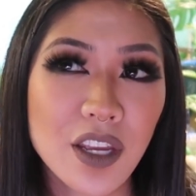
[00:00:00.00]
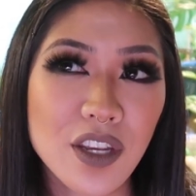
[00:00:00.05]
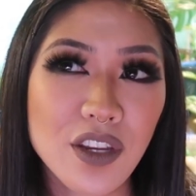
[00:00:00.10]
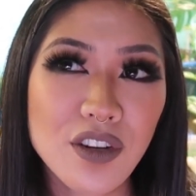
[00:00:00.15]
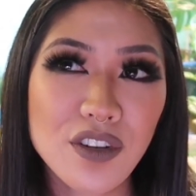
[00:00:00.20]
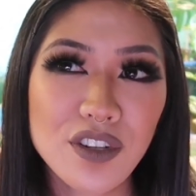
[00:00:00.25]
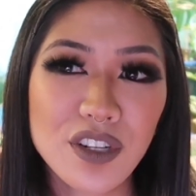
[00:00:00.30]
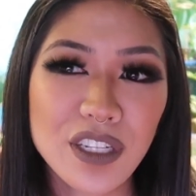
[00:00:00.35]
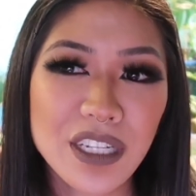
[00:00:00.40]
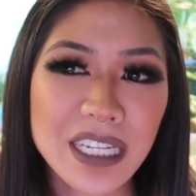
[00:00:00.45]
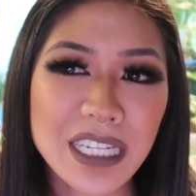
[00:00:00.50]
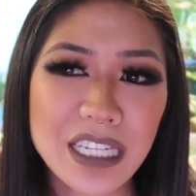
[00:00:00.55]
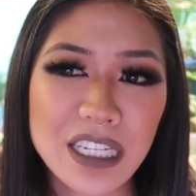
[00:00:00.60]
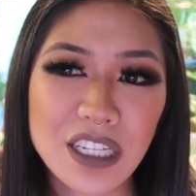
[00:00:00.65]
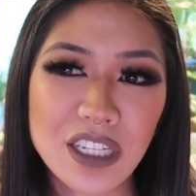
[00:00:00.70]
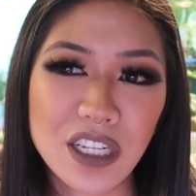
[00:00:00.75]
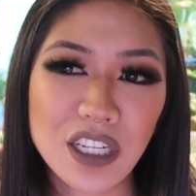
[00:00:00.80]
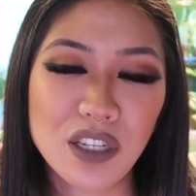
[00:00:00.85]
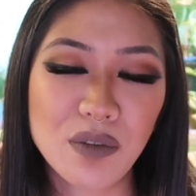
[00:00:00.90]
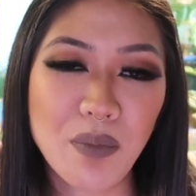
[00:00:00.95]
Usually it's
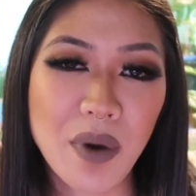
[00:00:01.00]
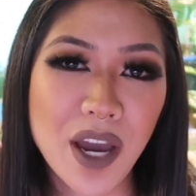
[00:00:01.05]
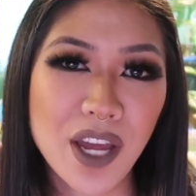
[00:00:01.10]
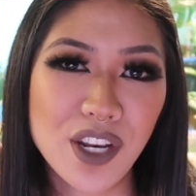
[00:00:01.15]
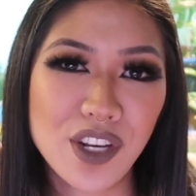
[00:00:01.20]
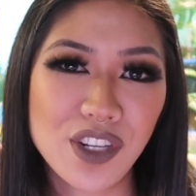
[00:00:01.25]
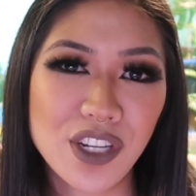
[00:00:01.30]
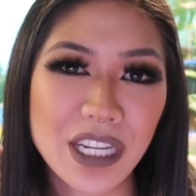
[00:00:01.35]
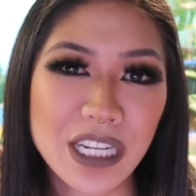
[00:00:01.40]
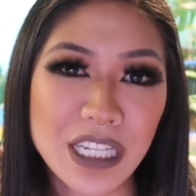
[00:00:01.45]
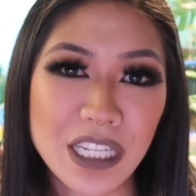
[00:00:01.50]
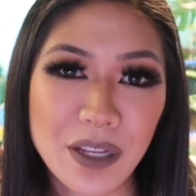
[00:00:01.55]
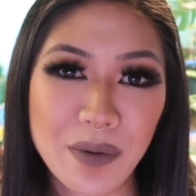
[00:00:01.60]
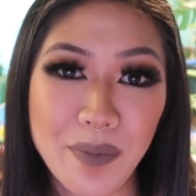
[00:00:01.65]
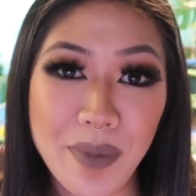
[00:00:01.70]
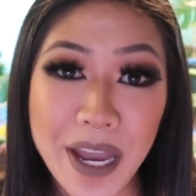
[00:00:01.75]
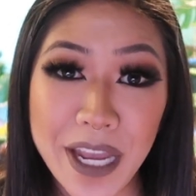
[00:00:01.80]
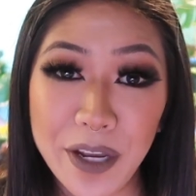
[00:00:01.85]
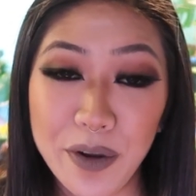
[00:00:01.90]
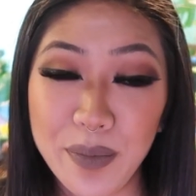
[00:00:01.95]
just a sponge and some
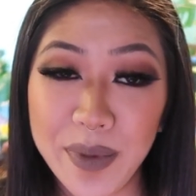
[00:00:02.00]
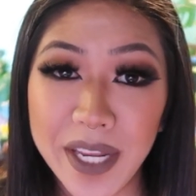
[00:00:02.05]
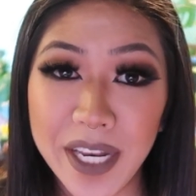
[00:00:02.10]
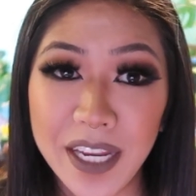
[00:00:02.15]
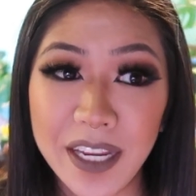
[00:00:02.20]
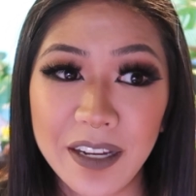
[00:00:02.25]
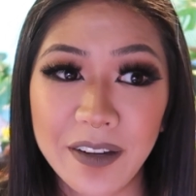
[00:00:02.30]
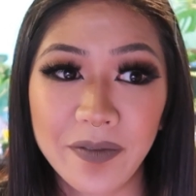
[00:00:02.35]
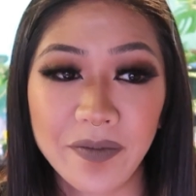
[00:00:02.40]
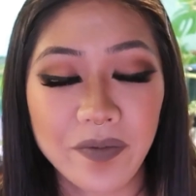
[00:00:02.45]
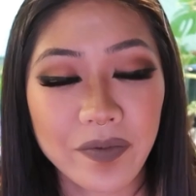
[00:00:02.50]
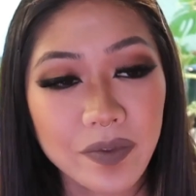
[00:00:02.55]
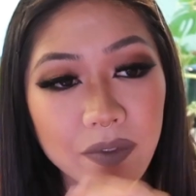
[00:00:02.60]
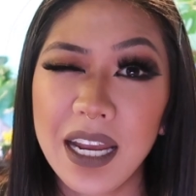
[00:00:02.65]
biomedia.